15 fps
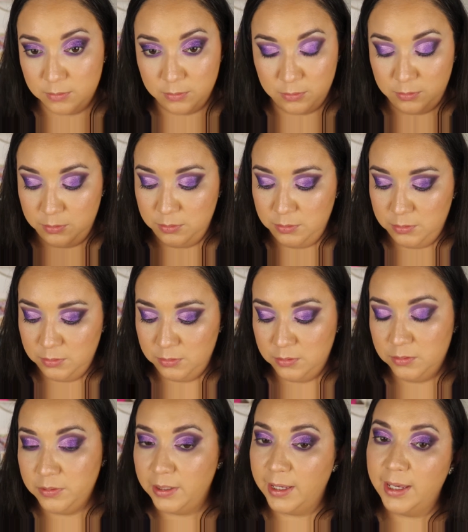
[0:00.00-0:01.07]

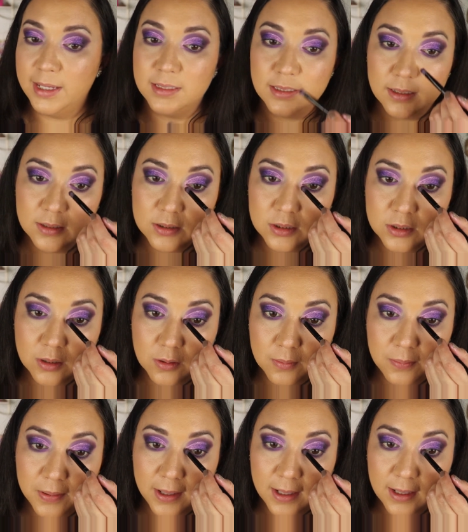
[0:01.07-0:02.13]
Ooh, yes, it looks so
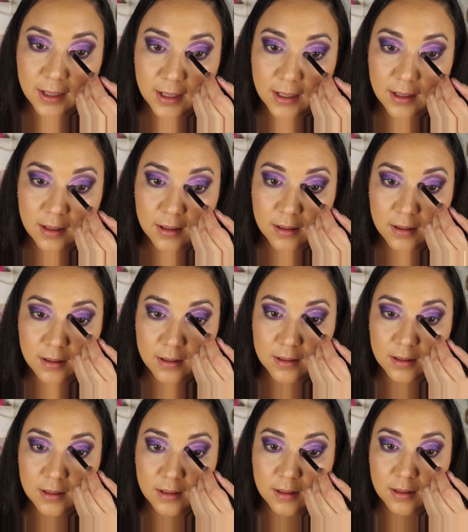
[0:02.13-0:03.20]
pinky
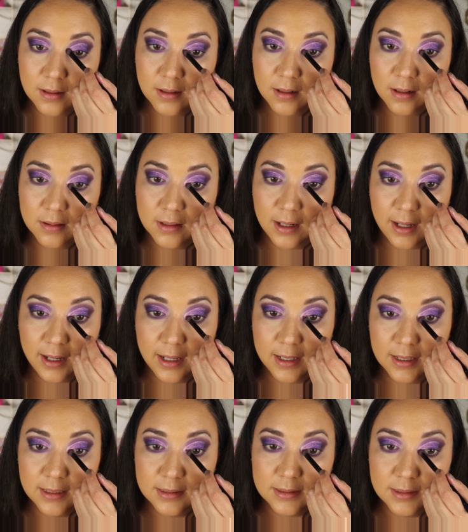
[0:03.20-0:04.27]
on, on the
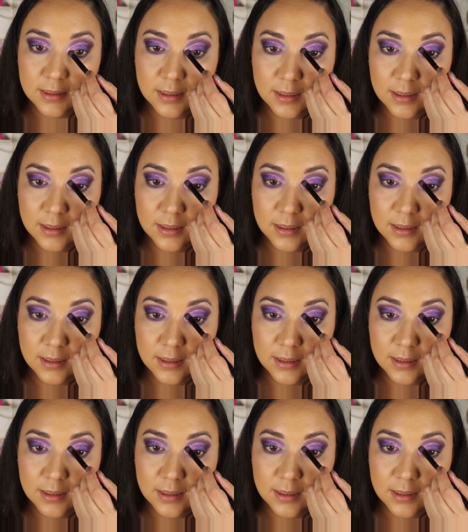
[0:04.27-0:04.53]
eyes.